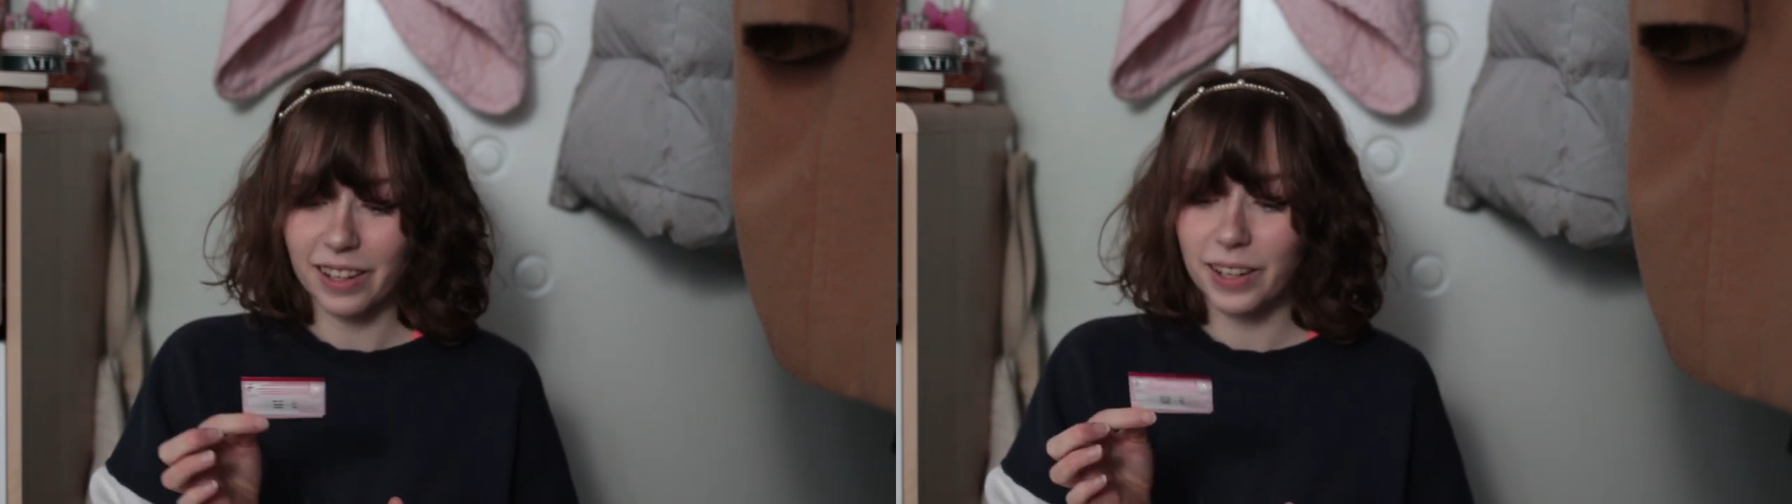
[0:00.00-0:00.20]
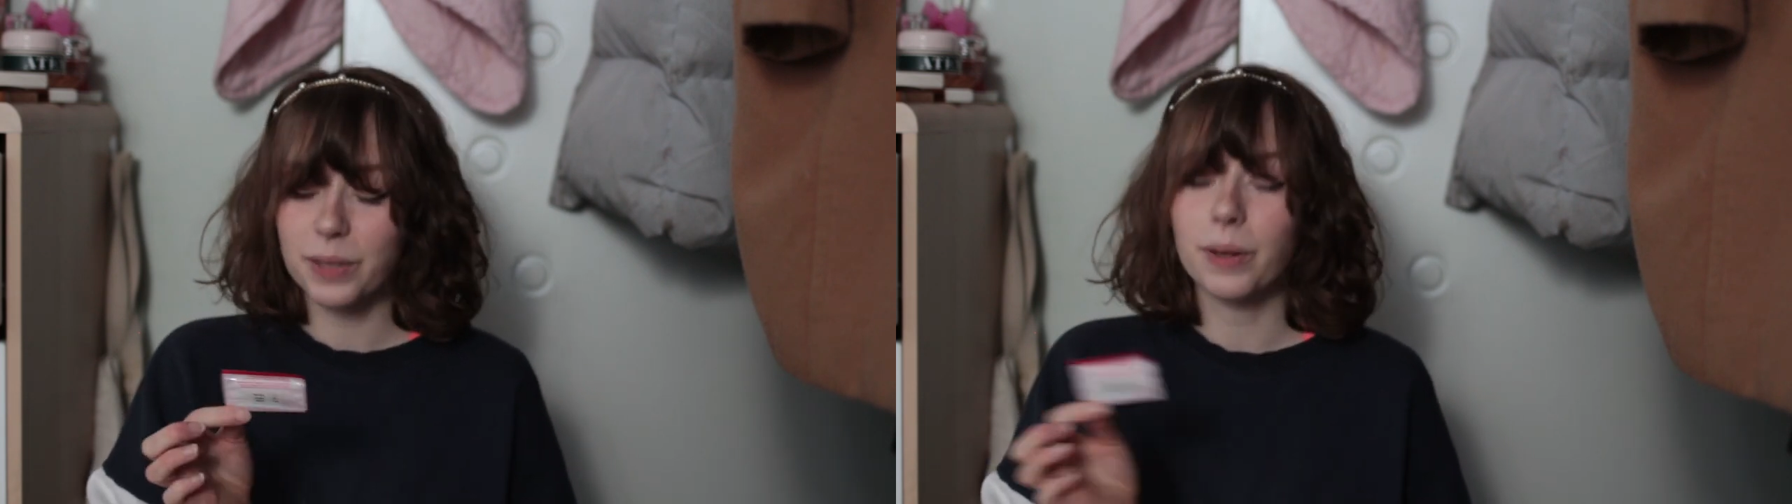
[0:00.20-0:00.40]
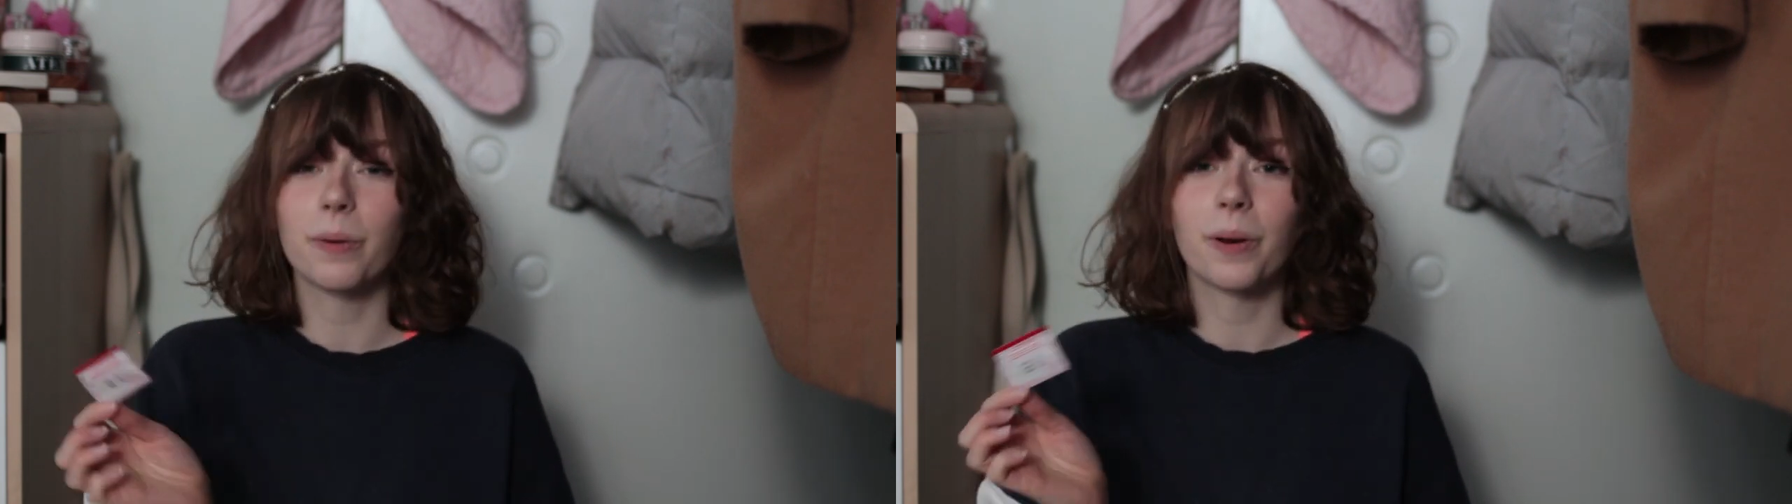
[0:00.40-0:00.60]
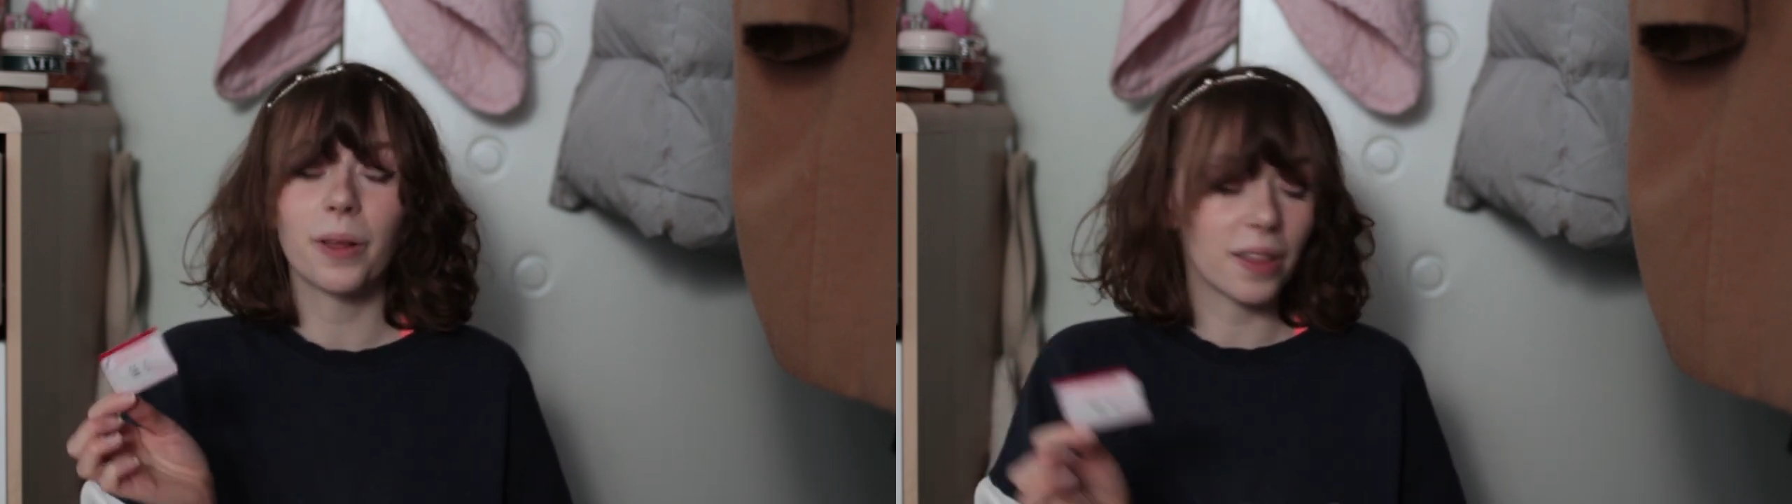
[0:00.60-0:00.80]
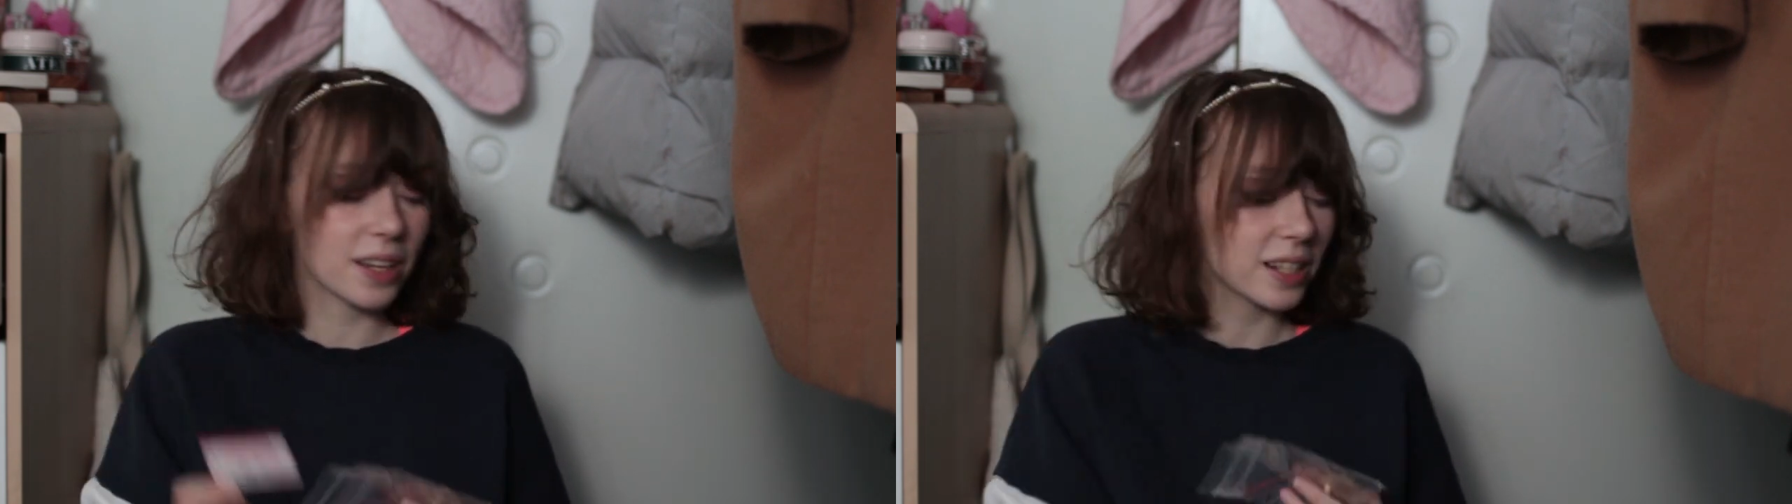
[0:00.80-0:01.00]
I saw one
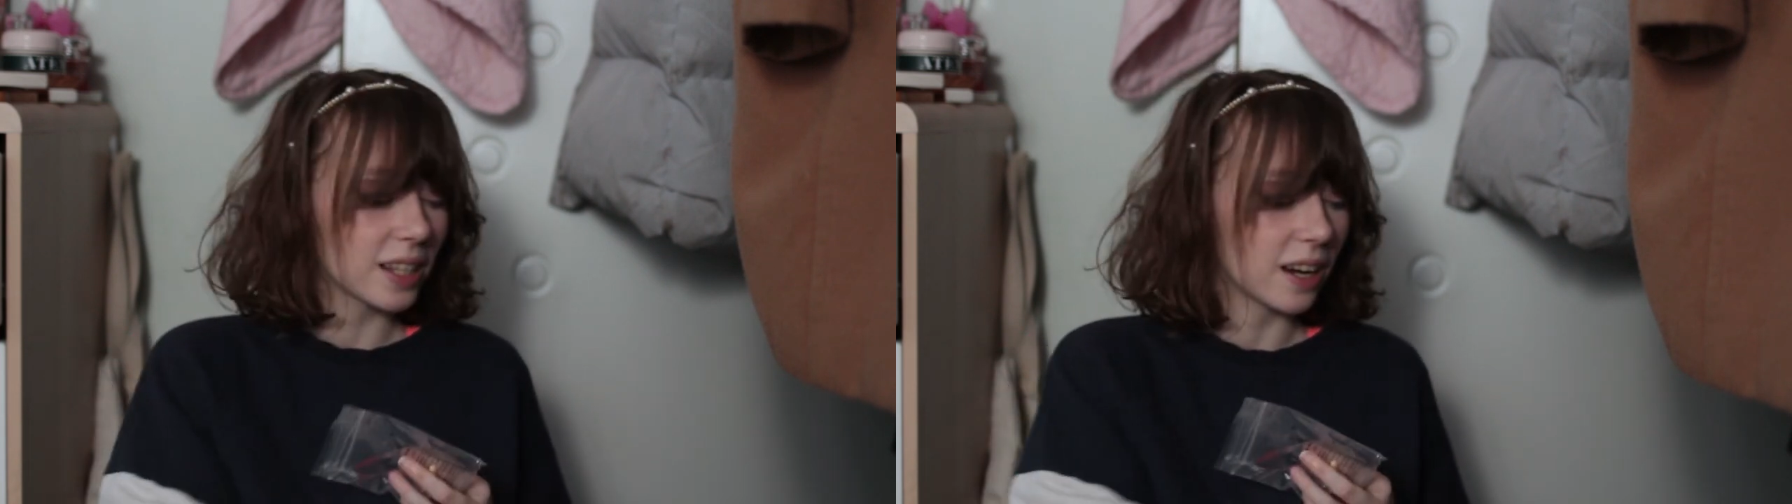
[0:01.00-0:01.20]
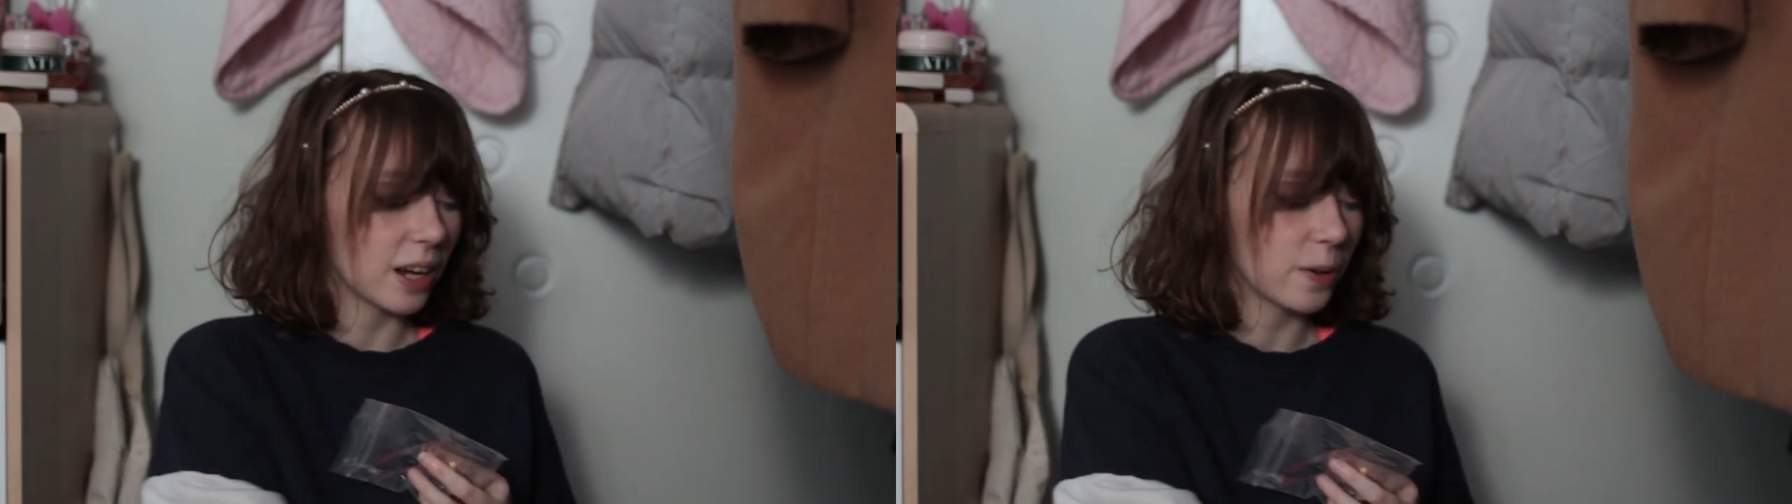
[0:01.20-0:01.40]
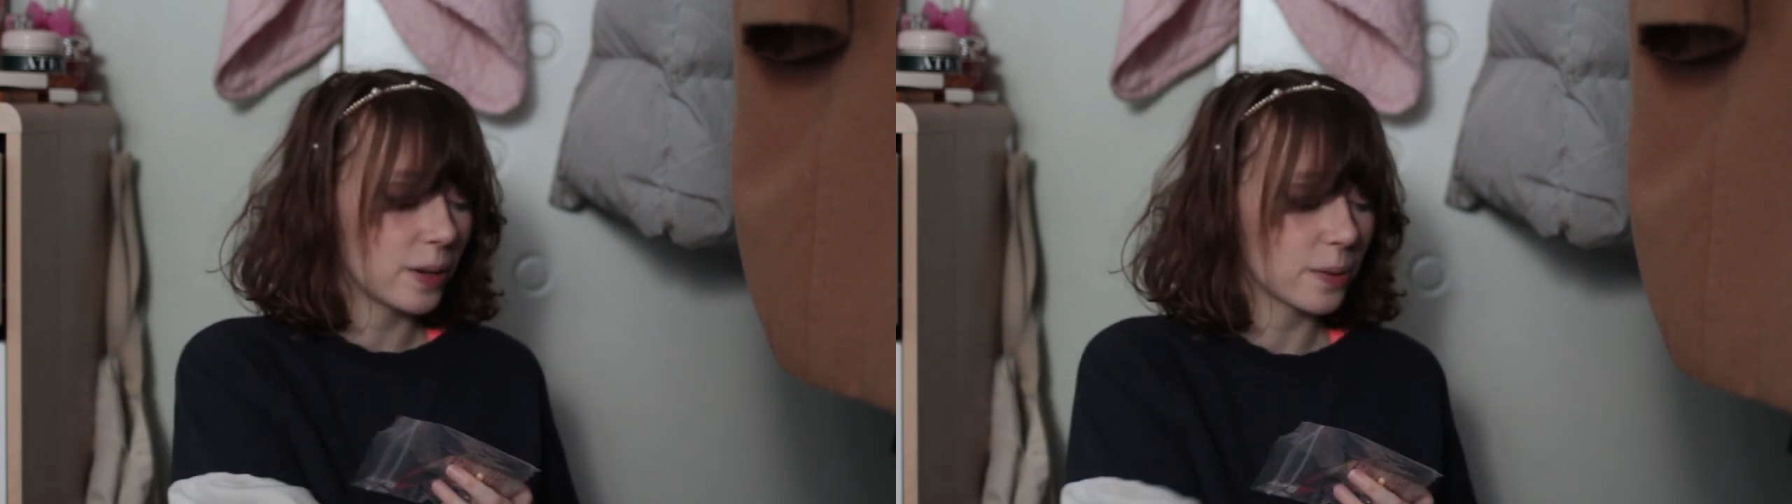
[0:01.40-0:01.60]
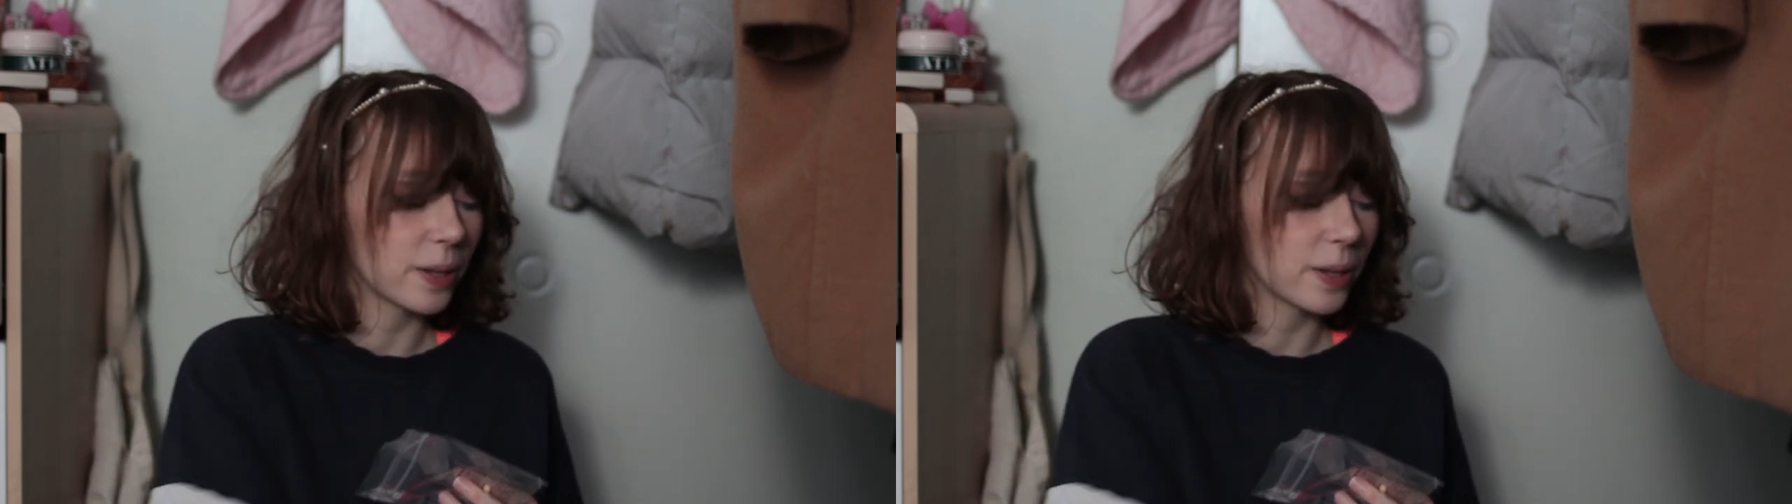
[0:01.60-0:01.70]
of the things that I always